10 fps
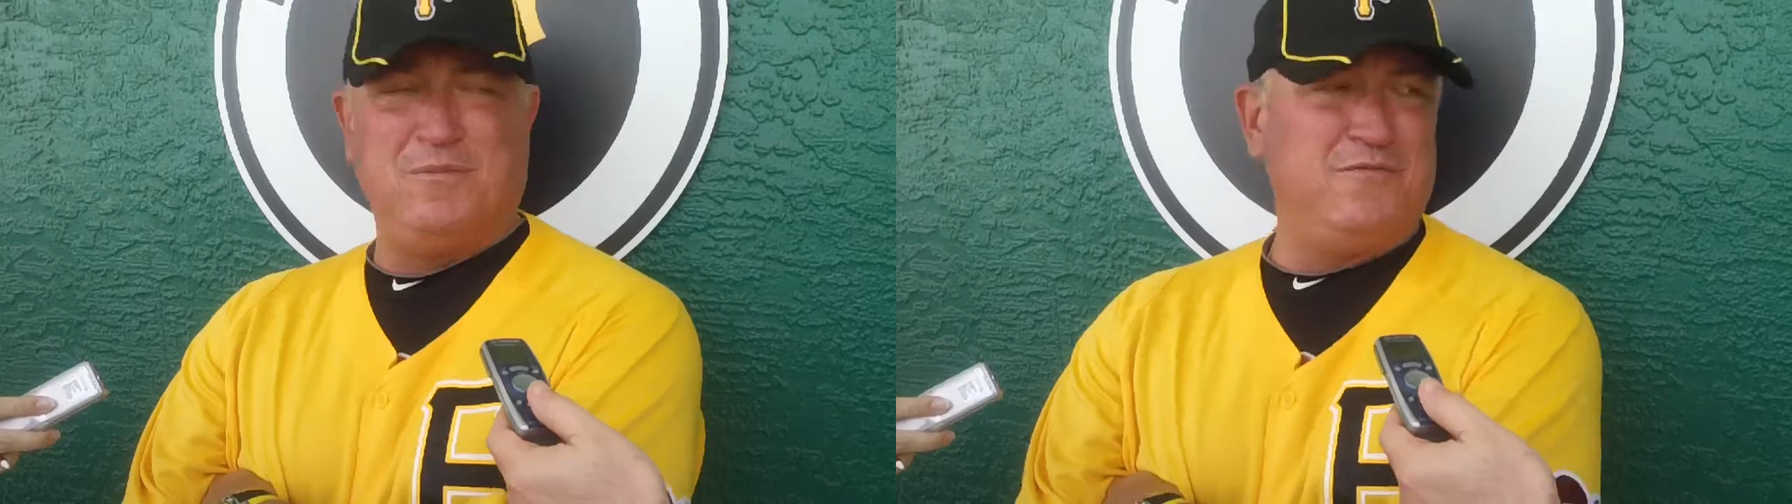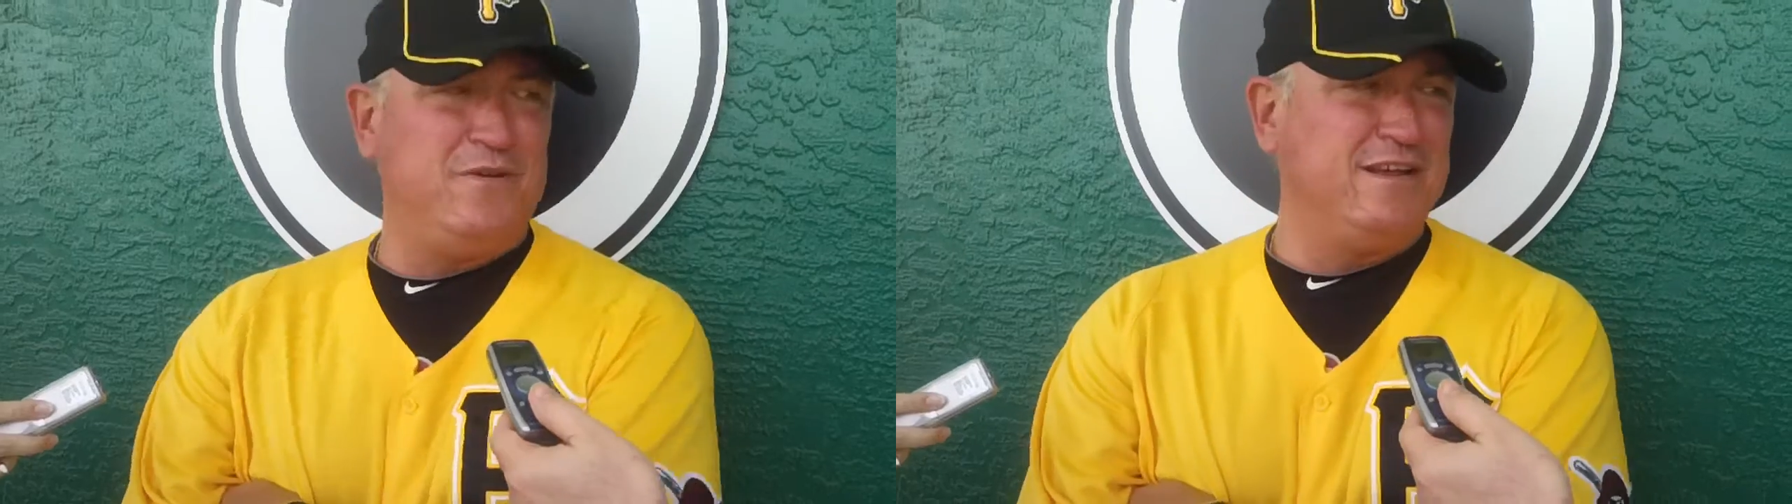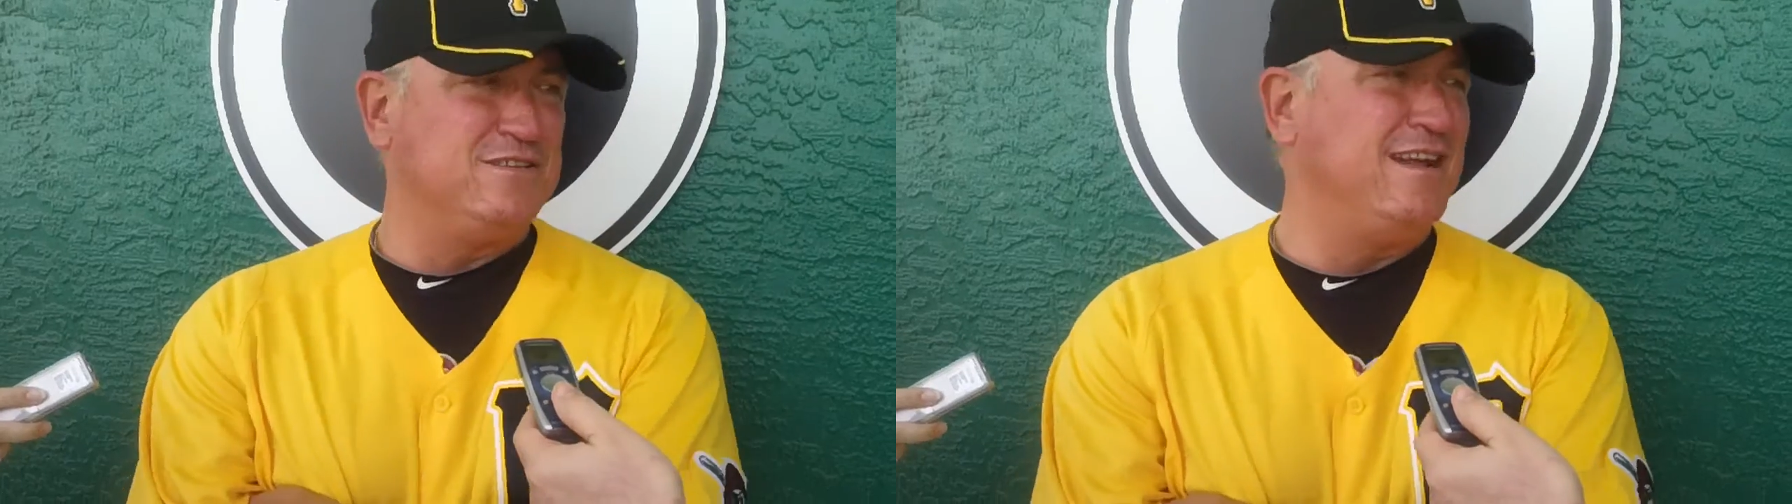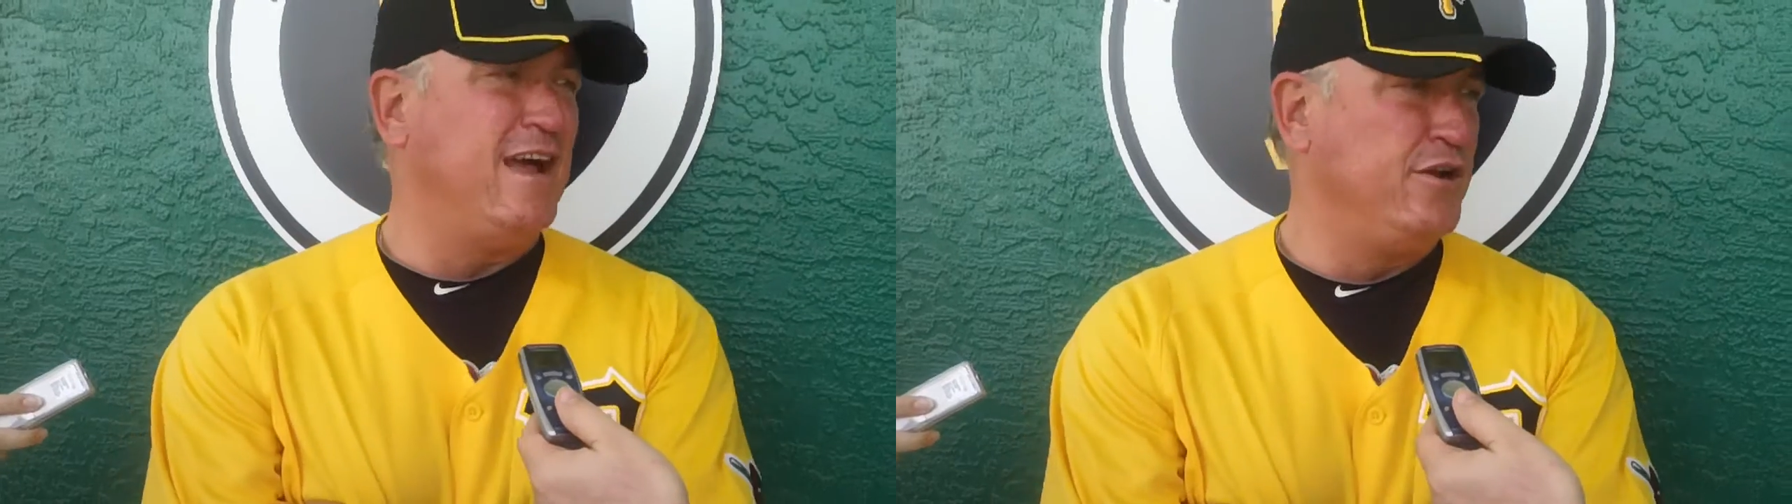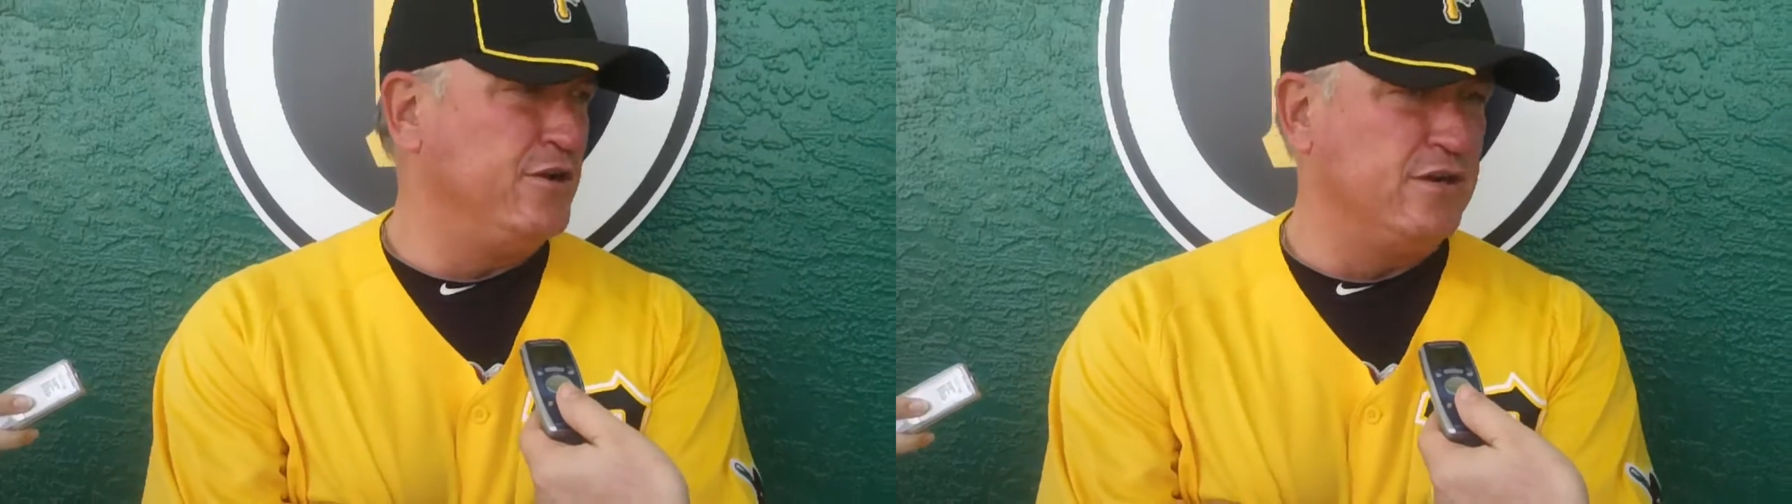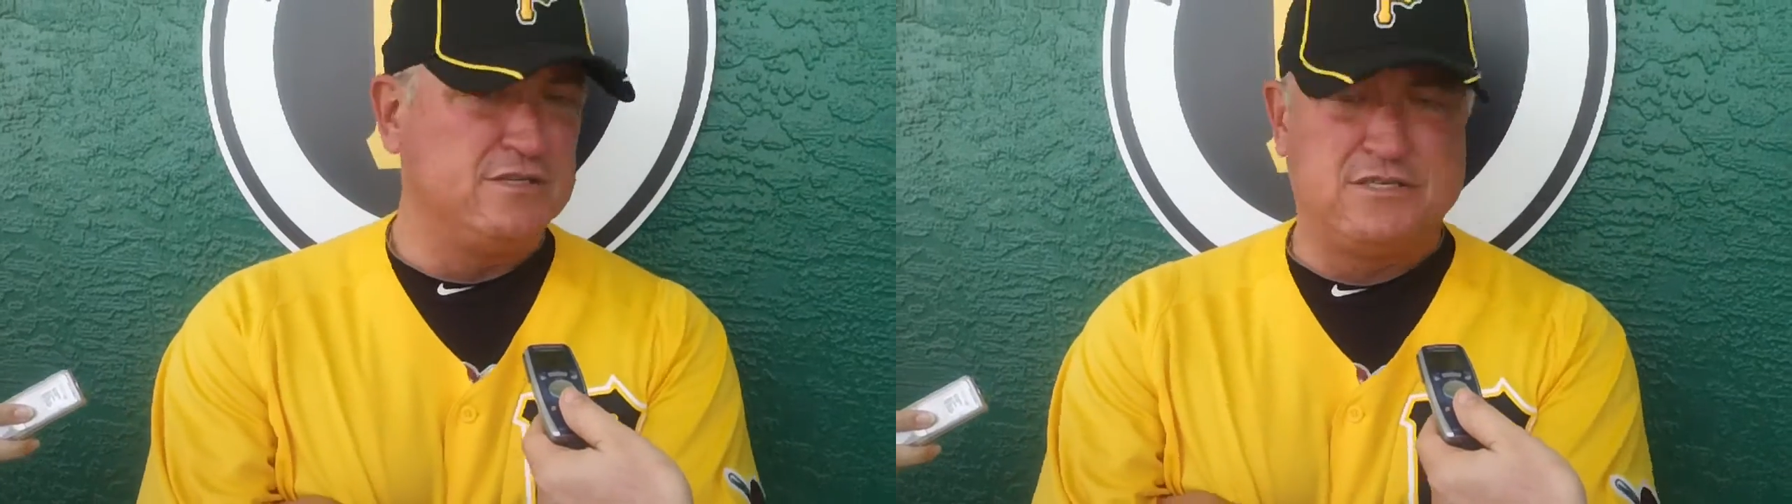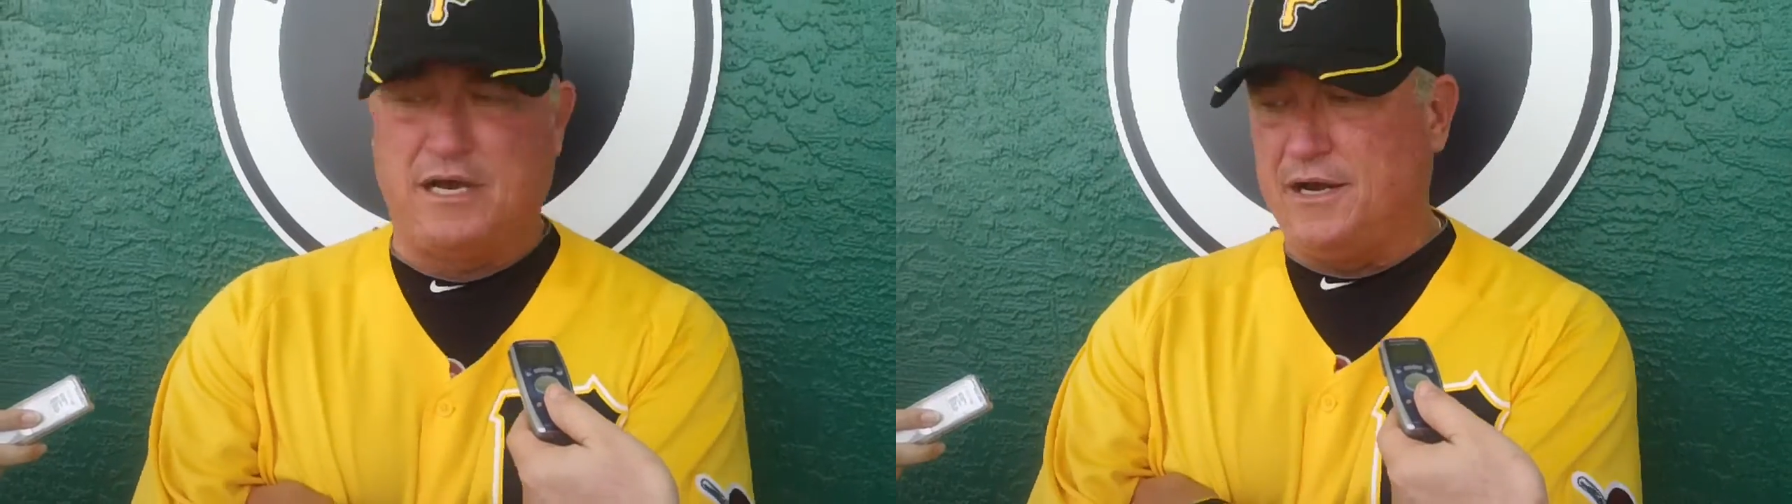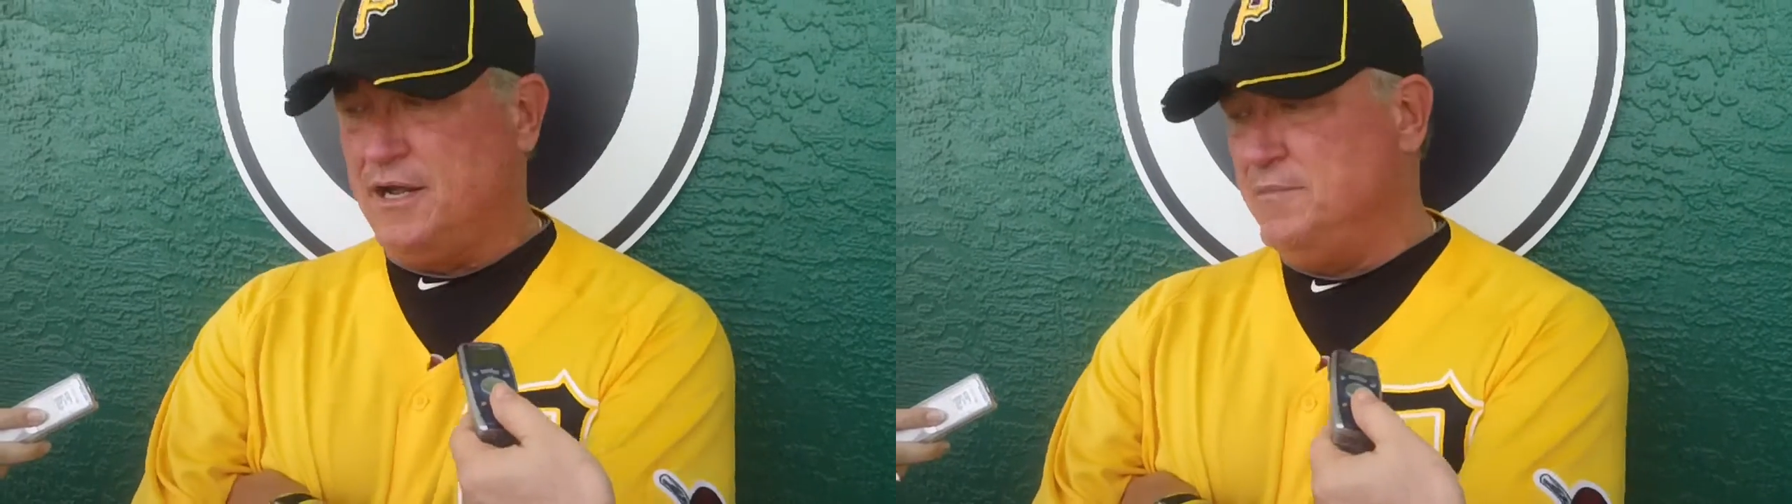to be facing, how you're going to set
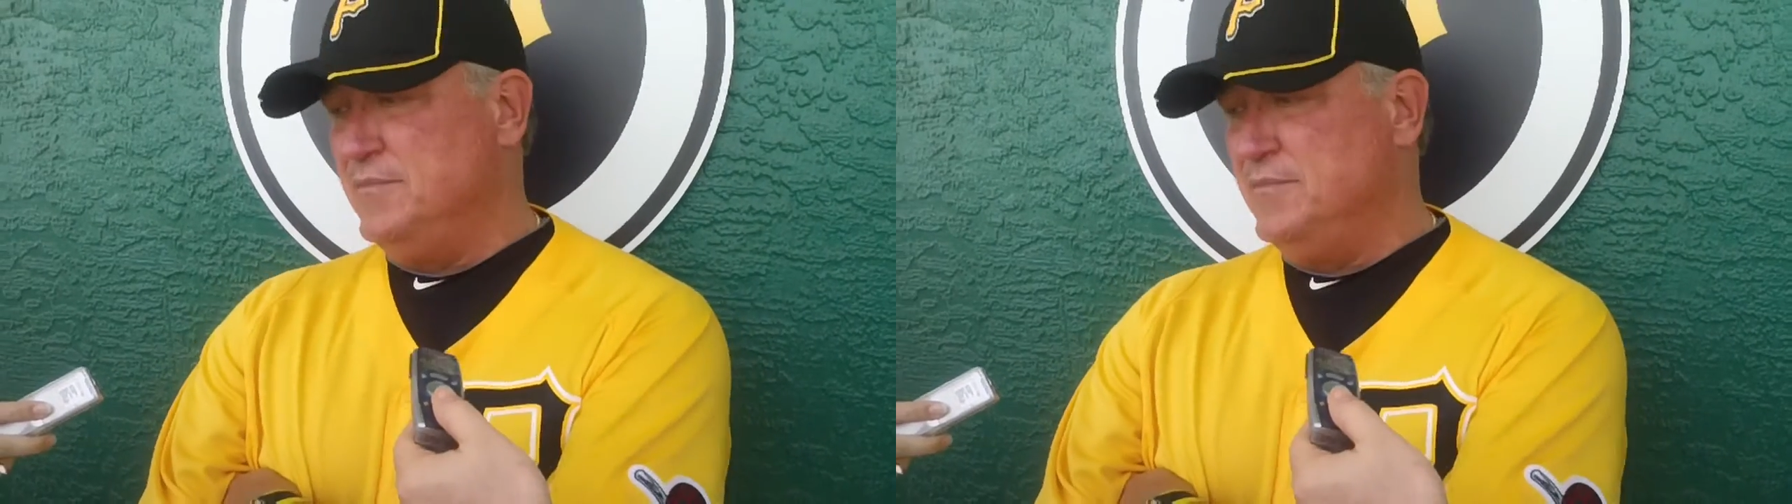it up.